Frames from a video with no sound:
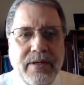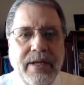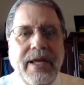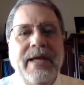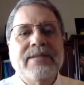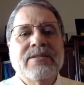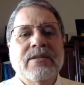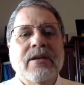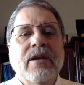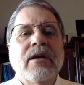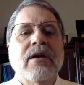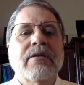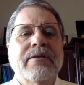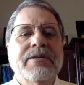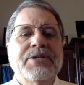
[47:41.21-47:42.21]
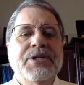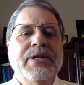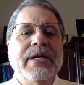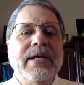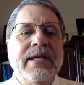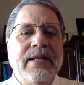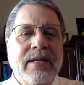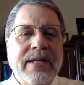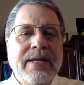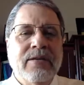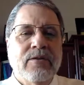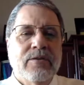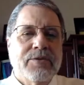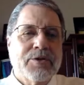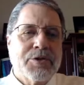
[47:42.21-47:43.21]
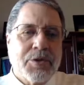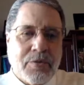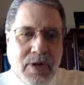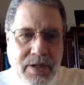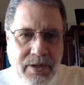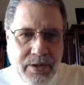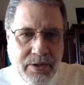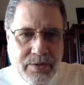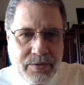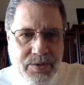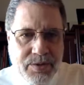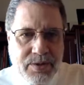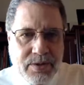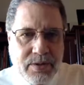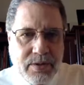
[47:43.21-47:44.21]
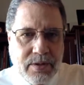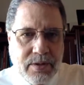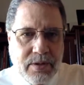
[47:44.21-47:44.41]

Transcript: as encouraging illegal drug use,